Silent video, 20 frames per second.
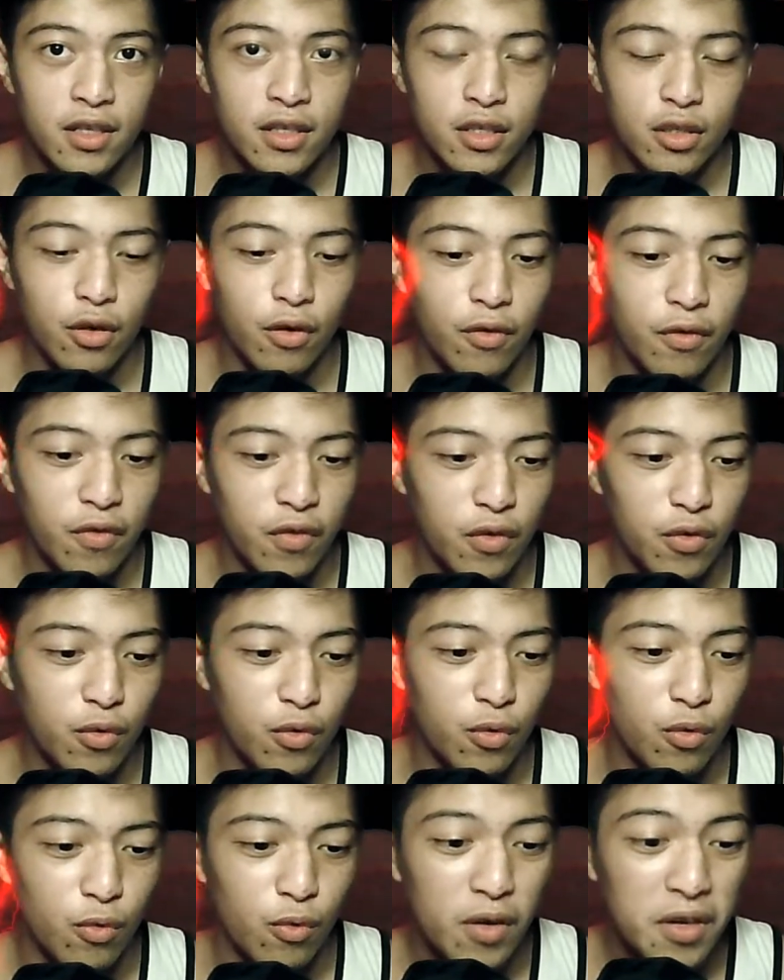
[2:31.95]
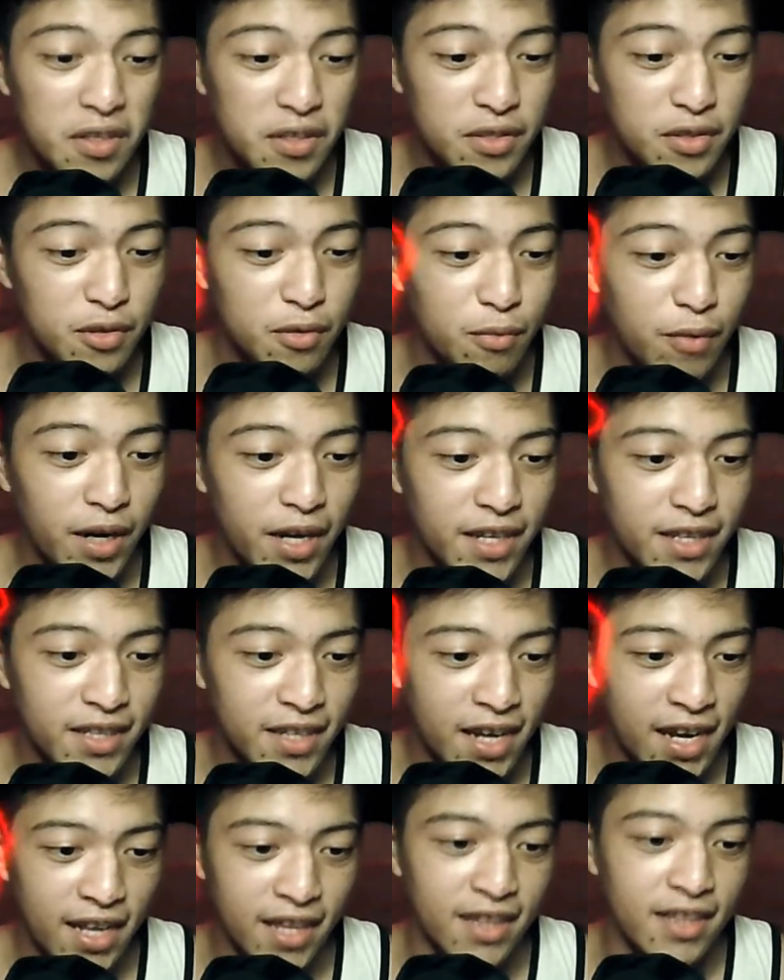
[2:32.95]
So if you want to buy
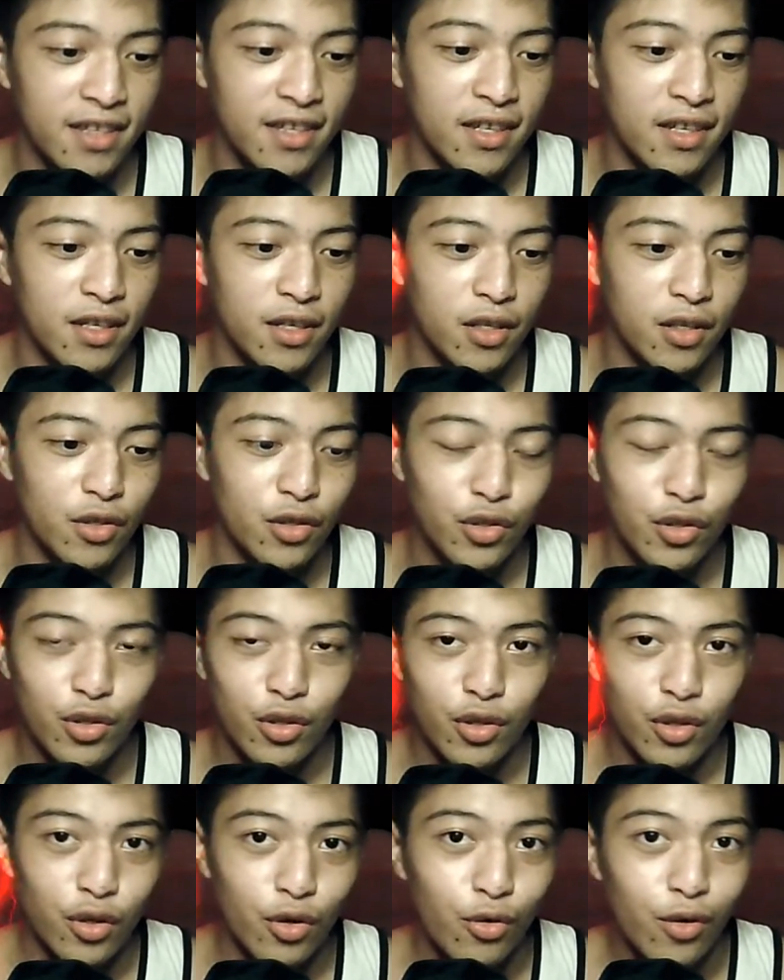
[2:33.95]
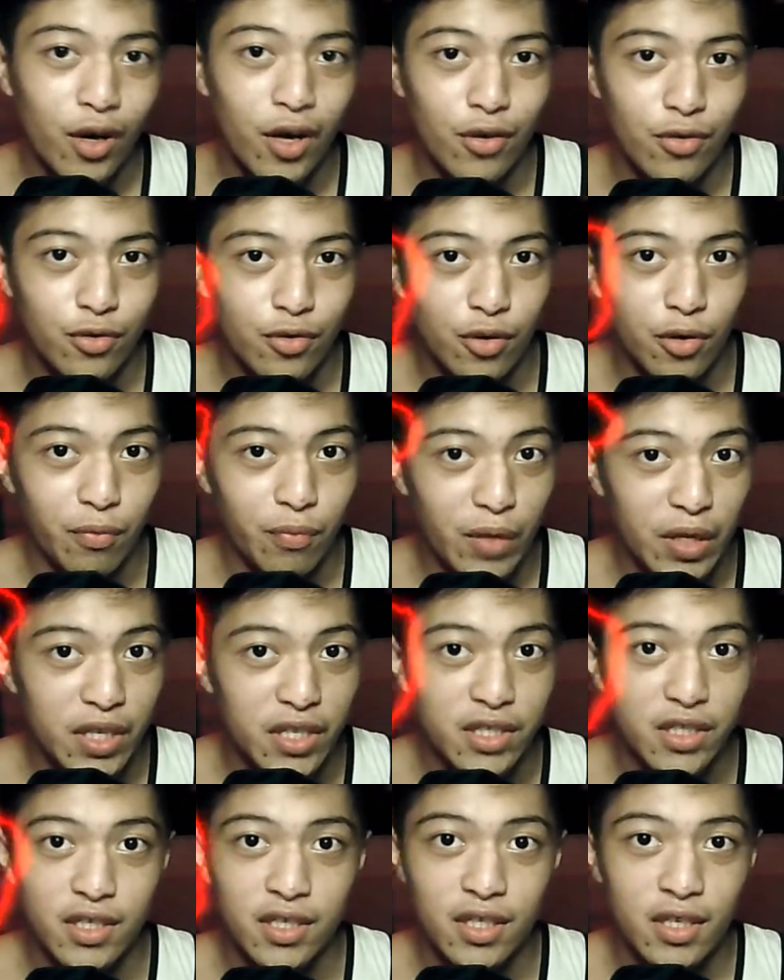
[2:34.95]
that, you should know how to
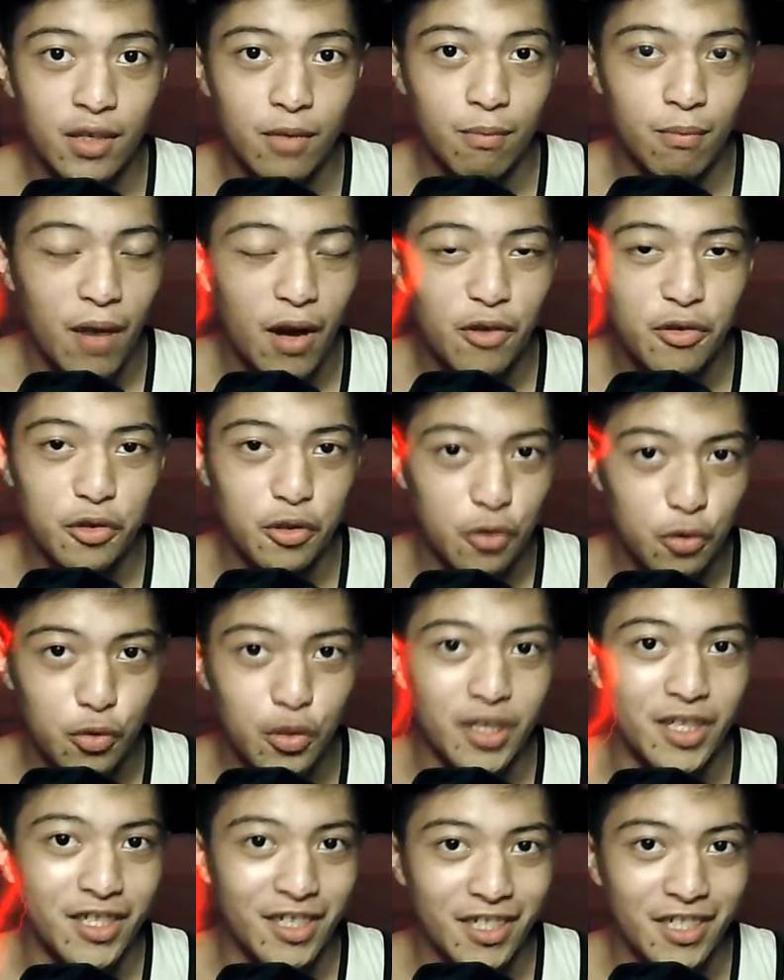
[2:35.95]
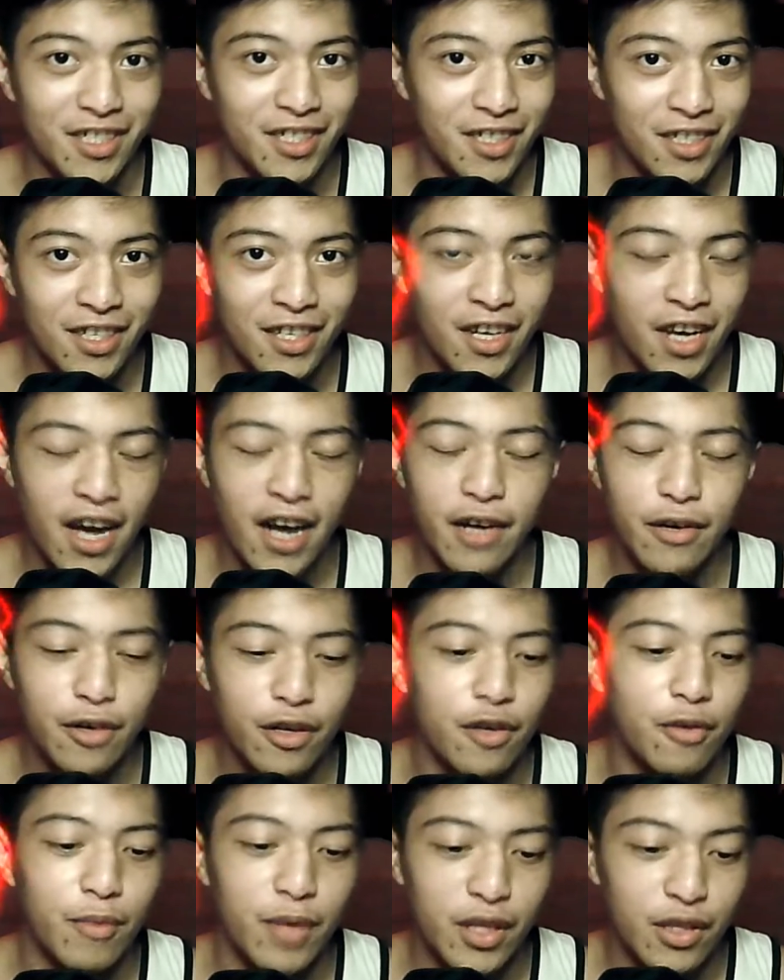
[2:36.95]
replace mouse switch. I
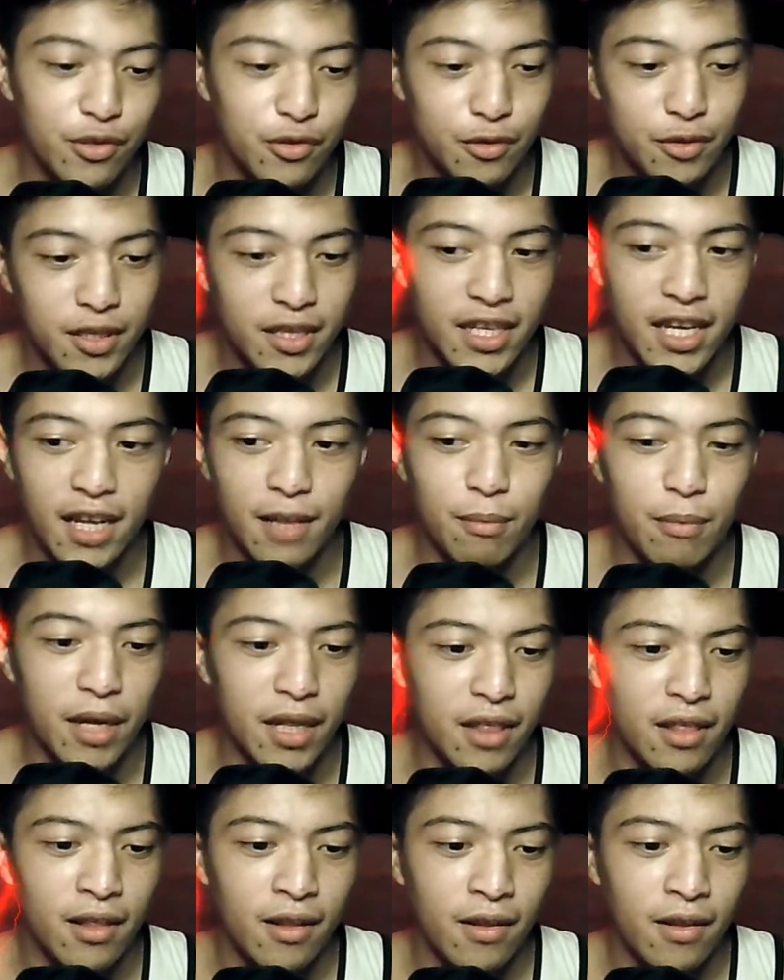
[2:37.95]
recommend doing that, but